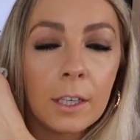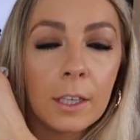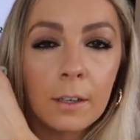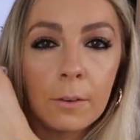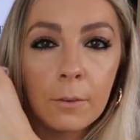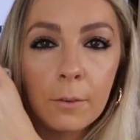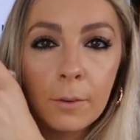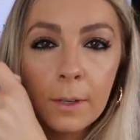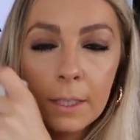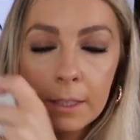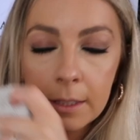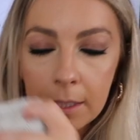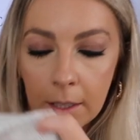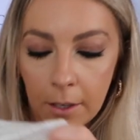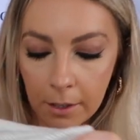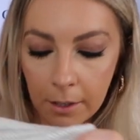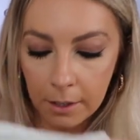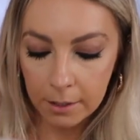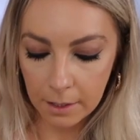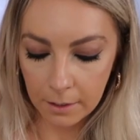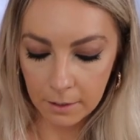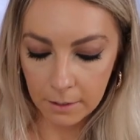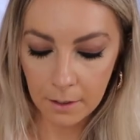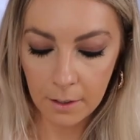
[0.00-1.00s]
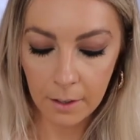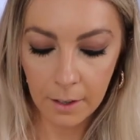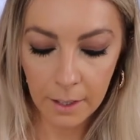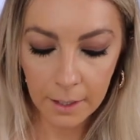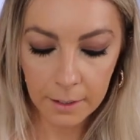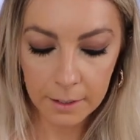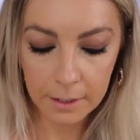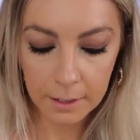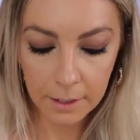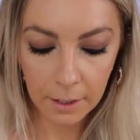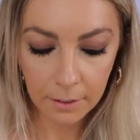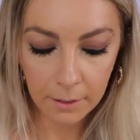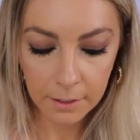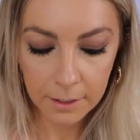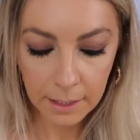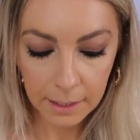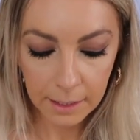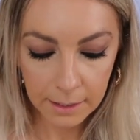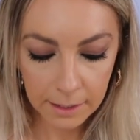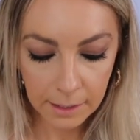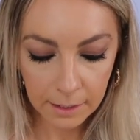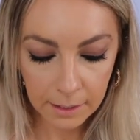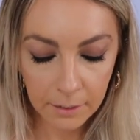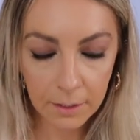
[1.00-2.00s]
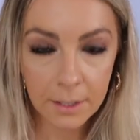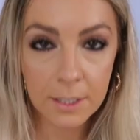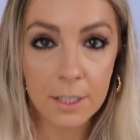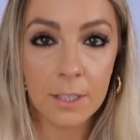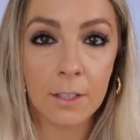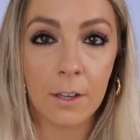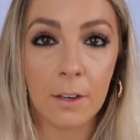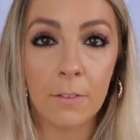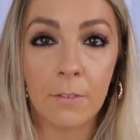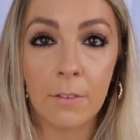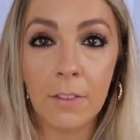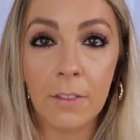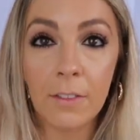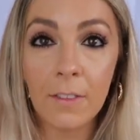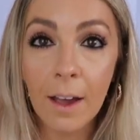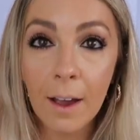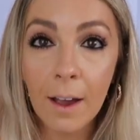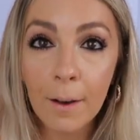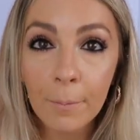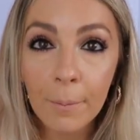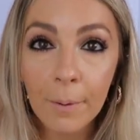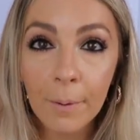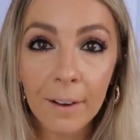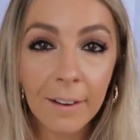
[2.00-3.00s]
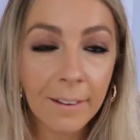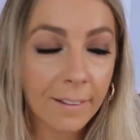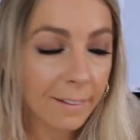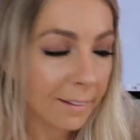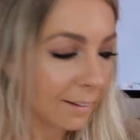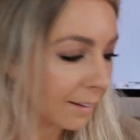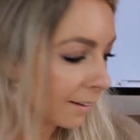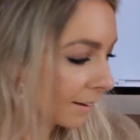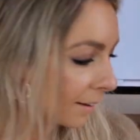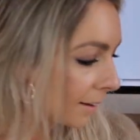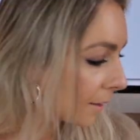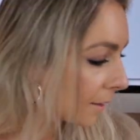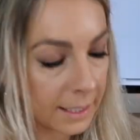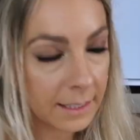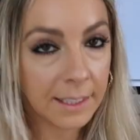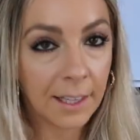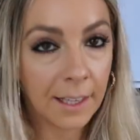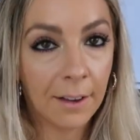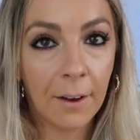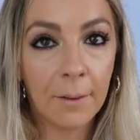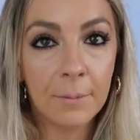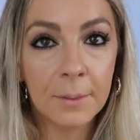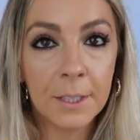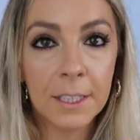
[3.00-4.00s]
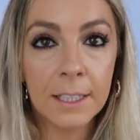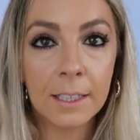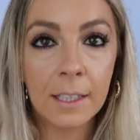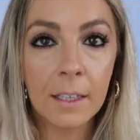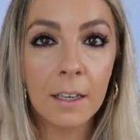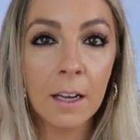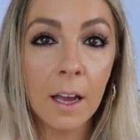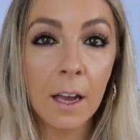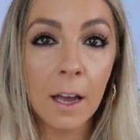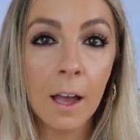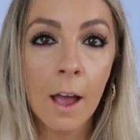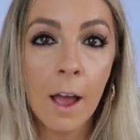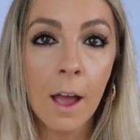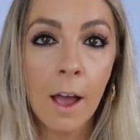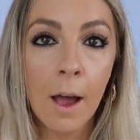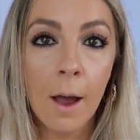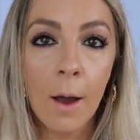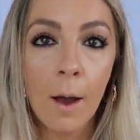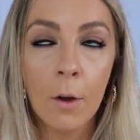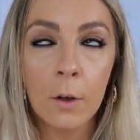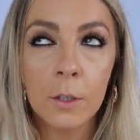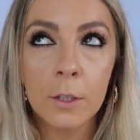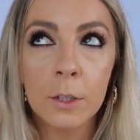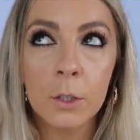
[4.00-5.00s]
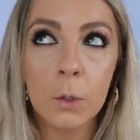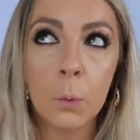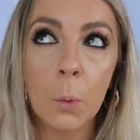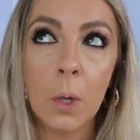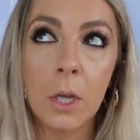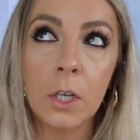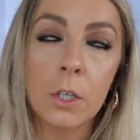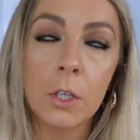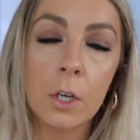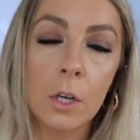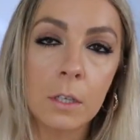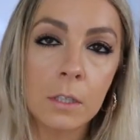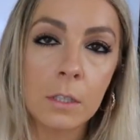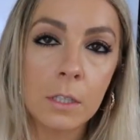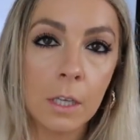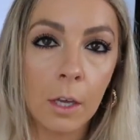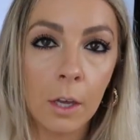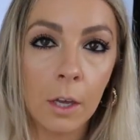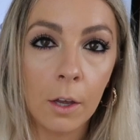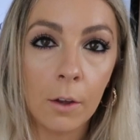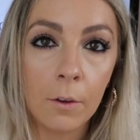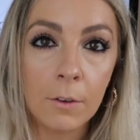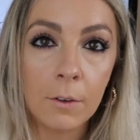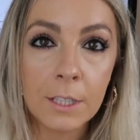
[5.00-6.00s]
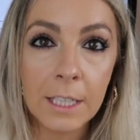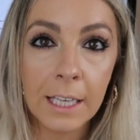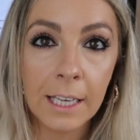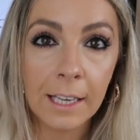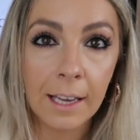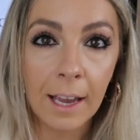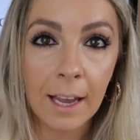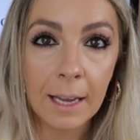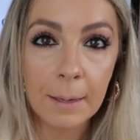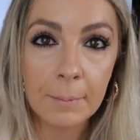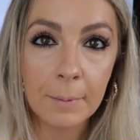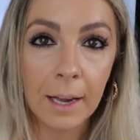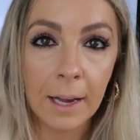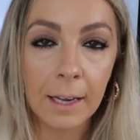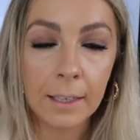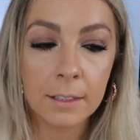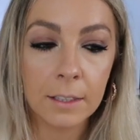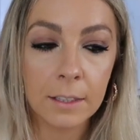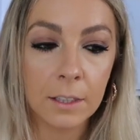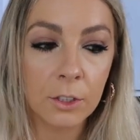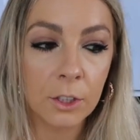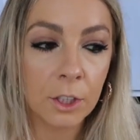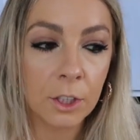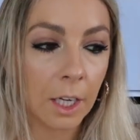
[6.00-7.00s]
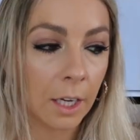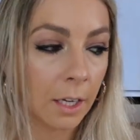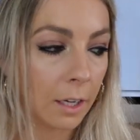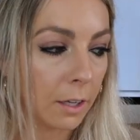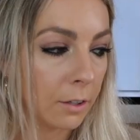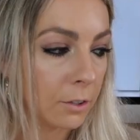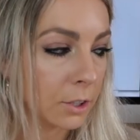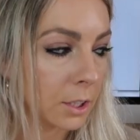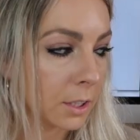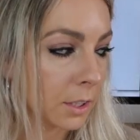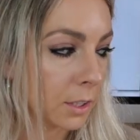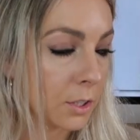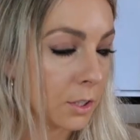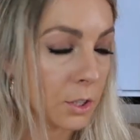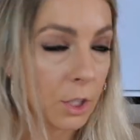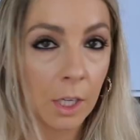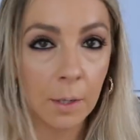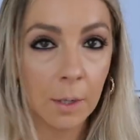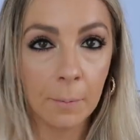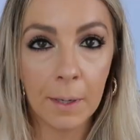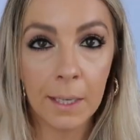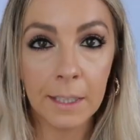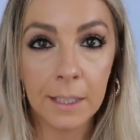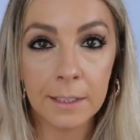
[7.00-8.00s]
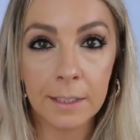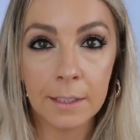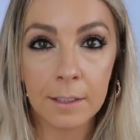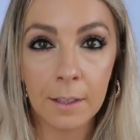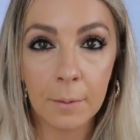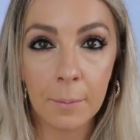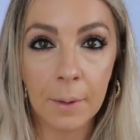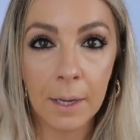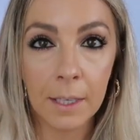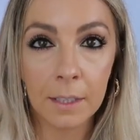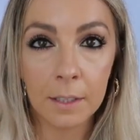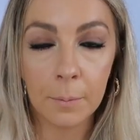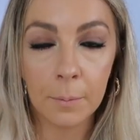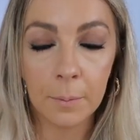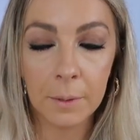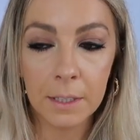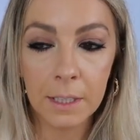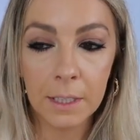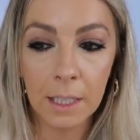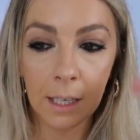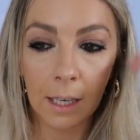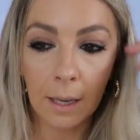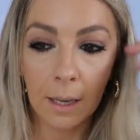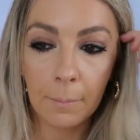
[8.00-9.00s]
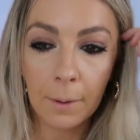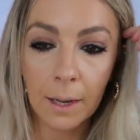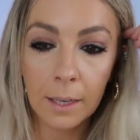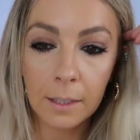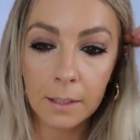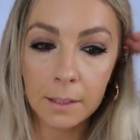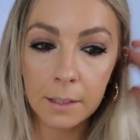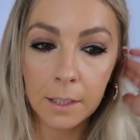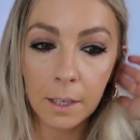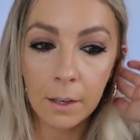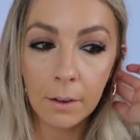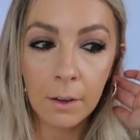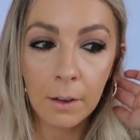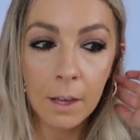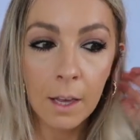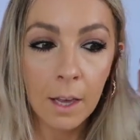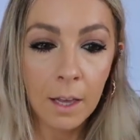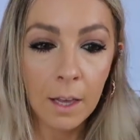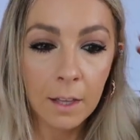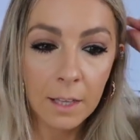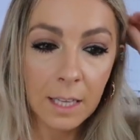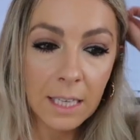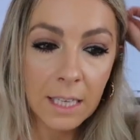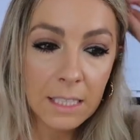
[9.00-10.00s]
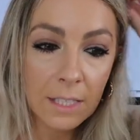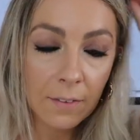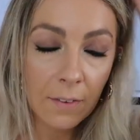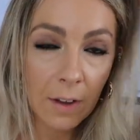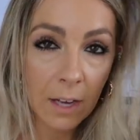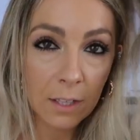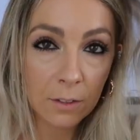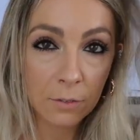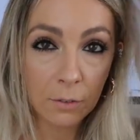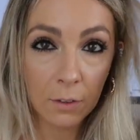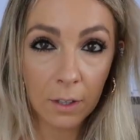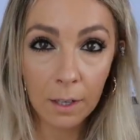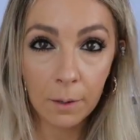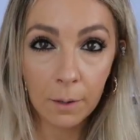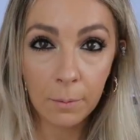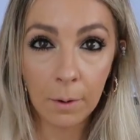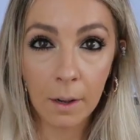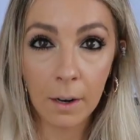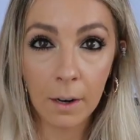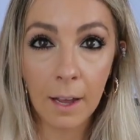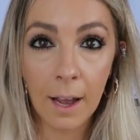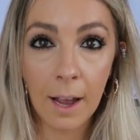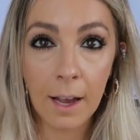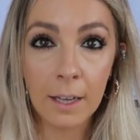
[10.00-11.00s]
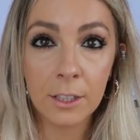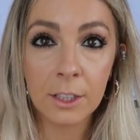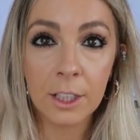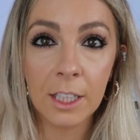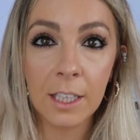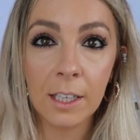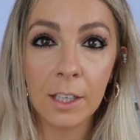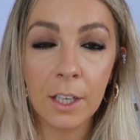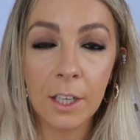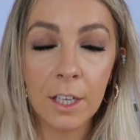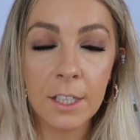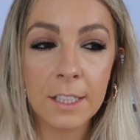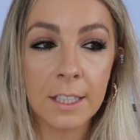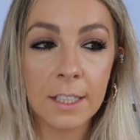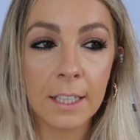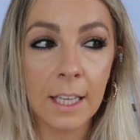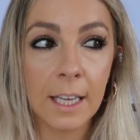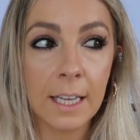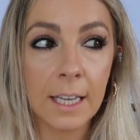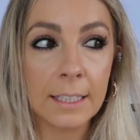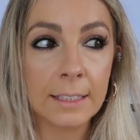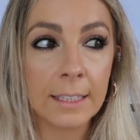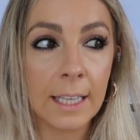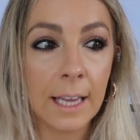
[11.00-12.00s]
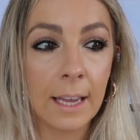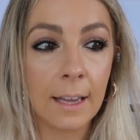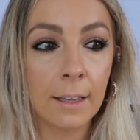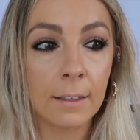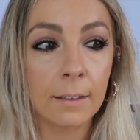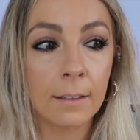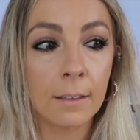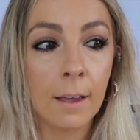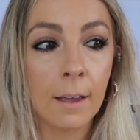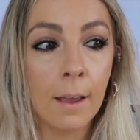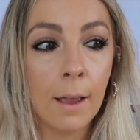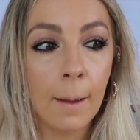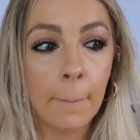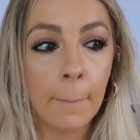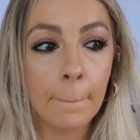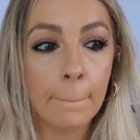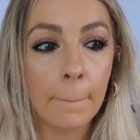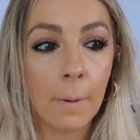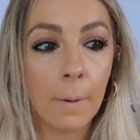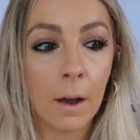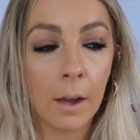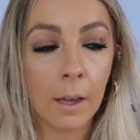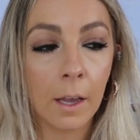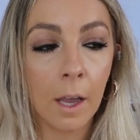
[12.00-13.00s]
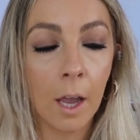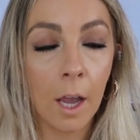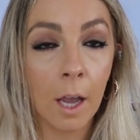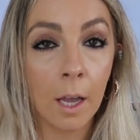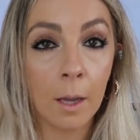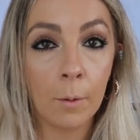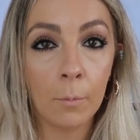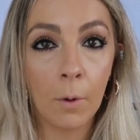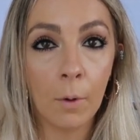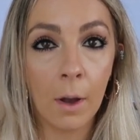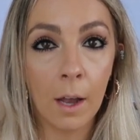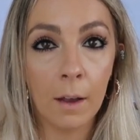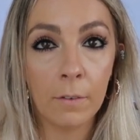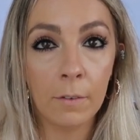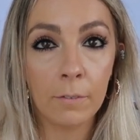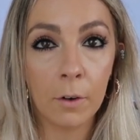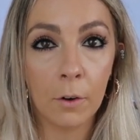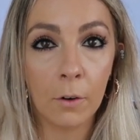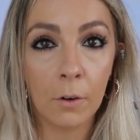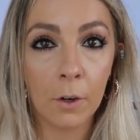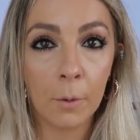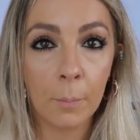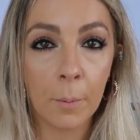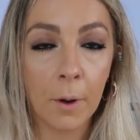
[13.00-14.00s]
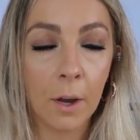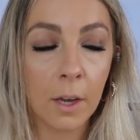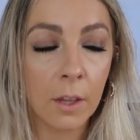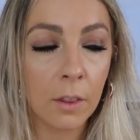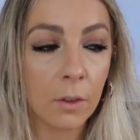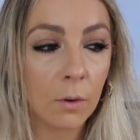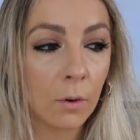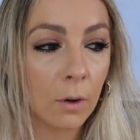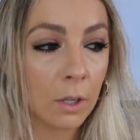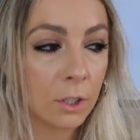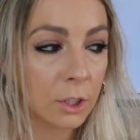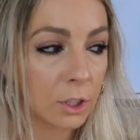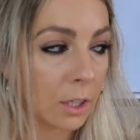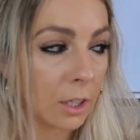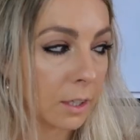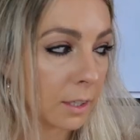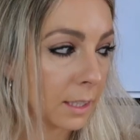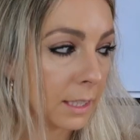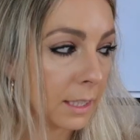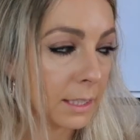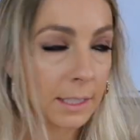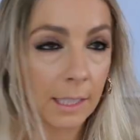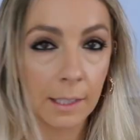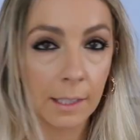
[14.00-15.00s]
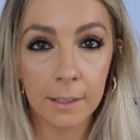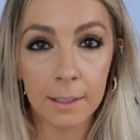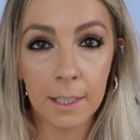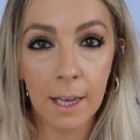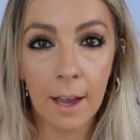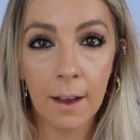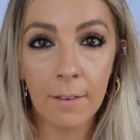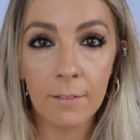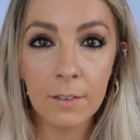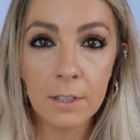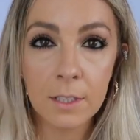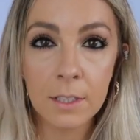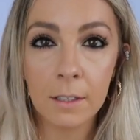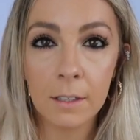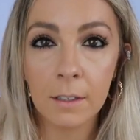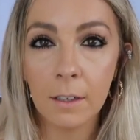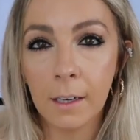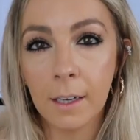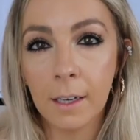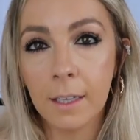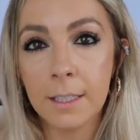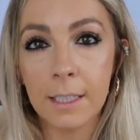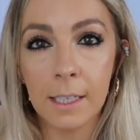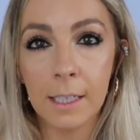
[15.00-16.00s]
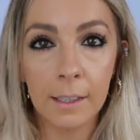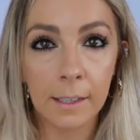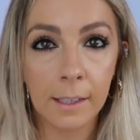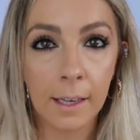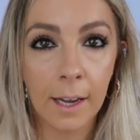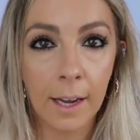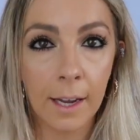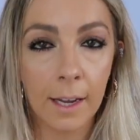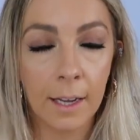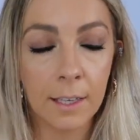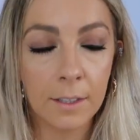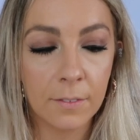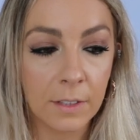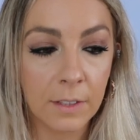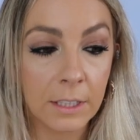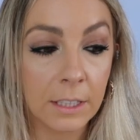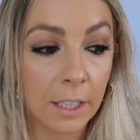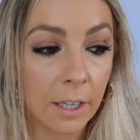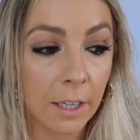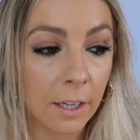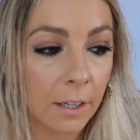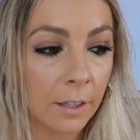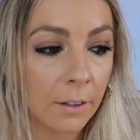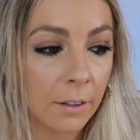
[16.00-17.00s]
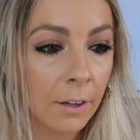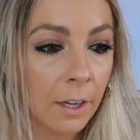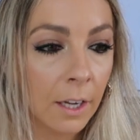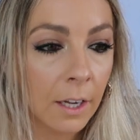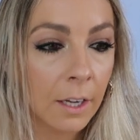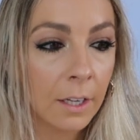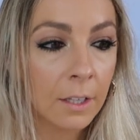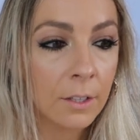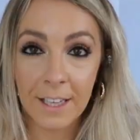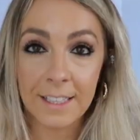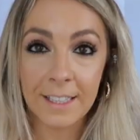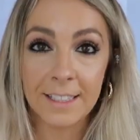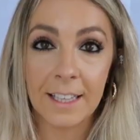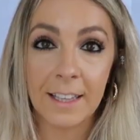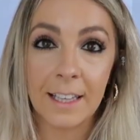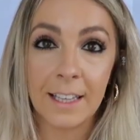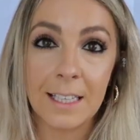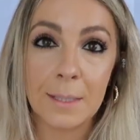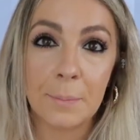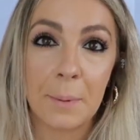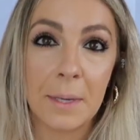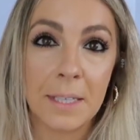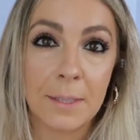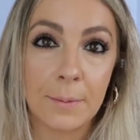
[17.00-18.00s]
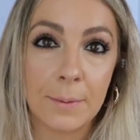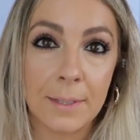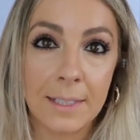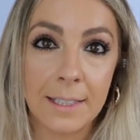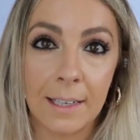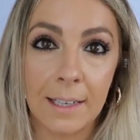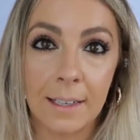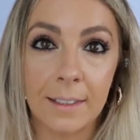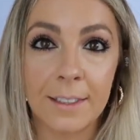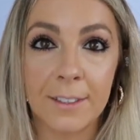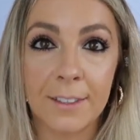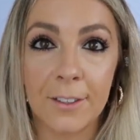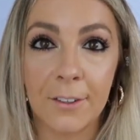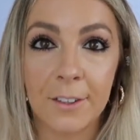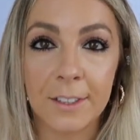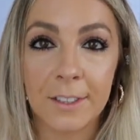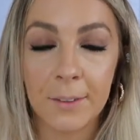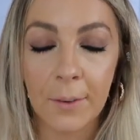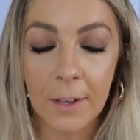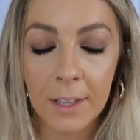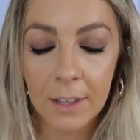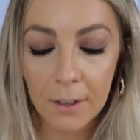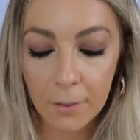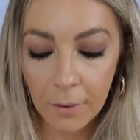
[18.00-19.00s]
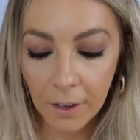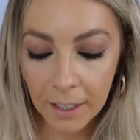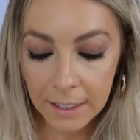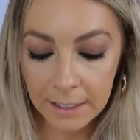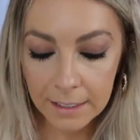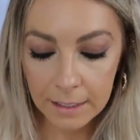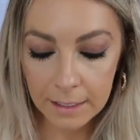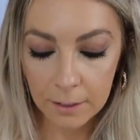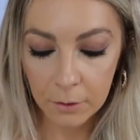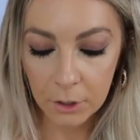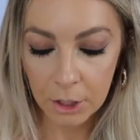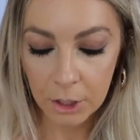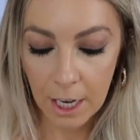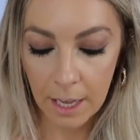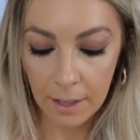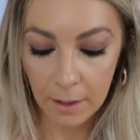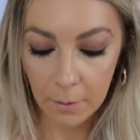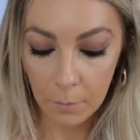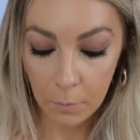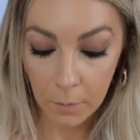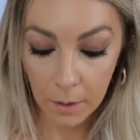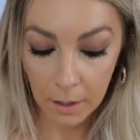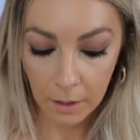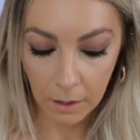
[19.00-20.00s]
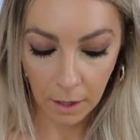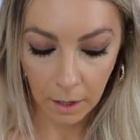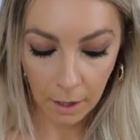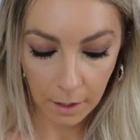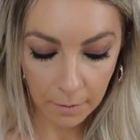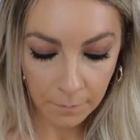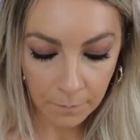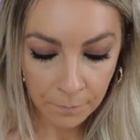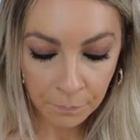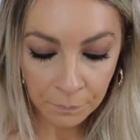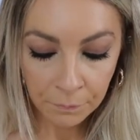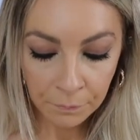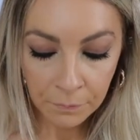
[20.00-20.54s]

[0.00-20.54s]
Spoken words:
and it always looks nice. So $16.99 for that one. Okay, so I'm just gonna switch to TK Maxx and show you just the two pieces I picked up in TK Maxx. So these I've had for a little while. I actually included these in my homeware vlog, but I thought I'd chuck these in because I haven't done like a dedicated video. Is that these bits were still in stock, so I thought I'd still share them with you.